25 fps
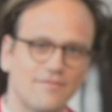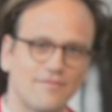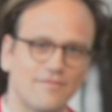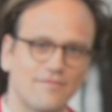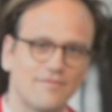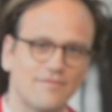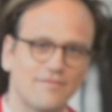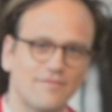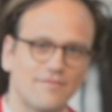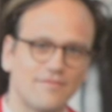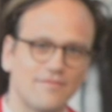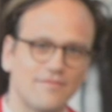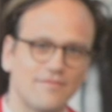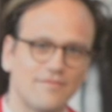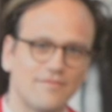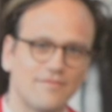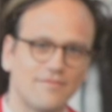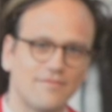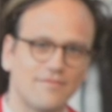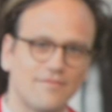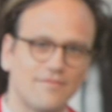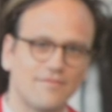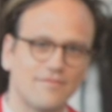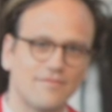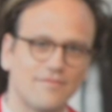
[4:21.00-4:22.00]

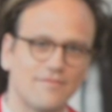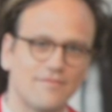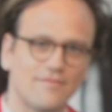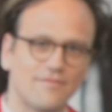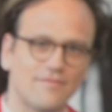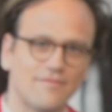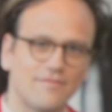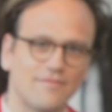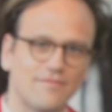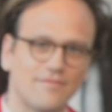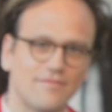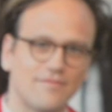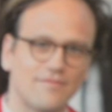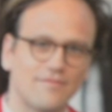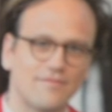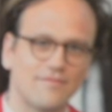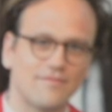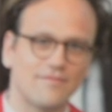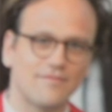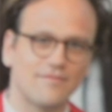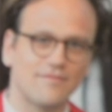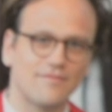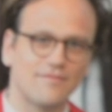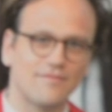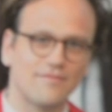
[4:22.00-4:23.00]

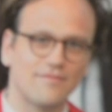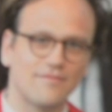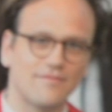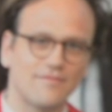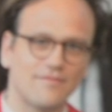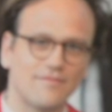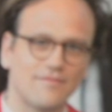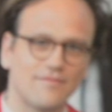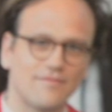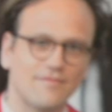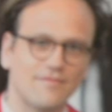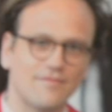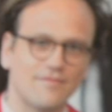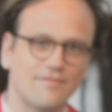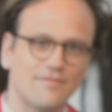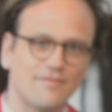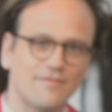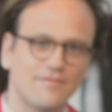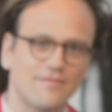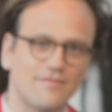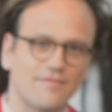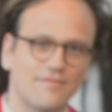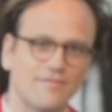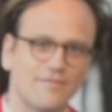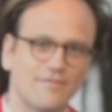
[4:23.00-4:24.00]

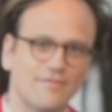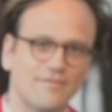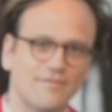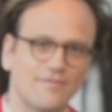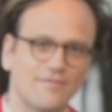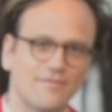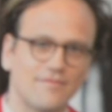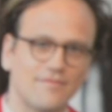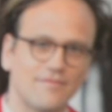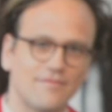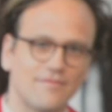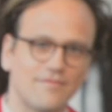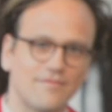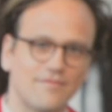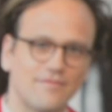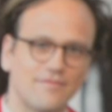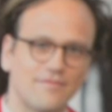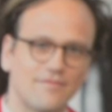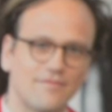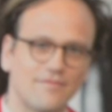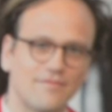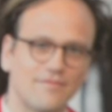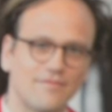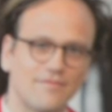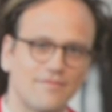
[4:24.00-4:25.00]

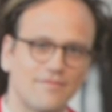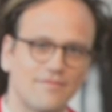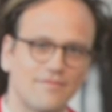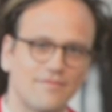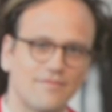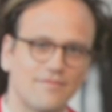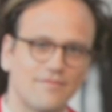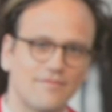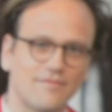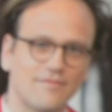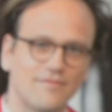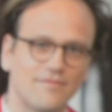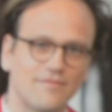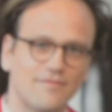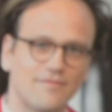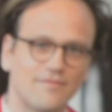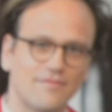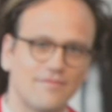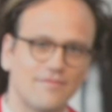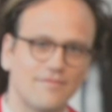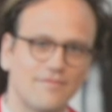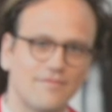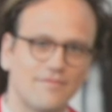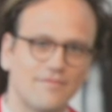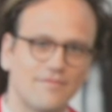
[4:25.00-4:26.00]

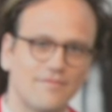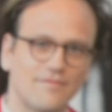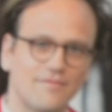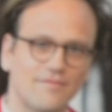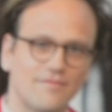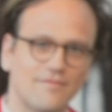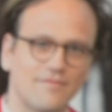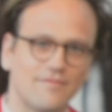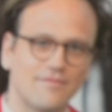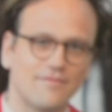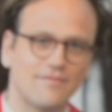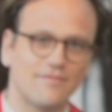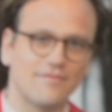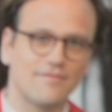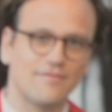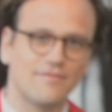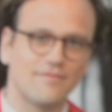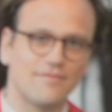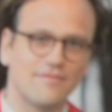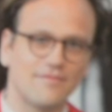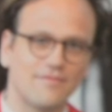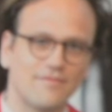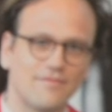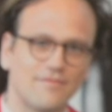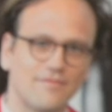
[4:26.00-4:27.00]

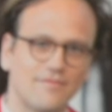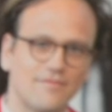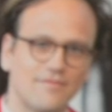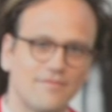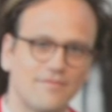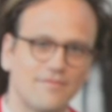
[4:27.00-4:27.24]
This person isn't speaking.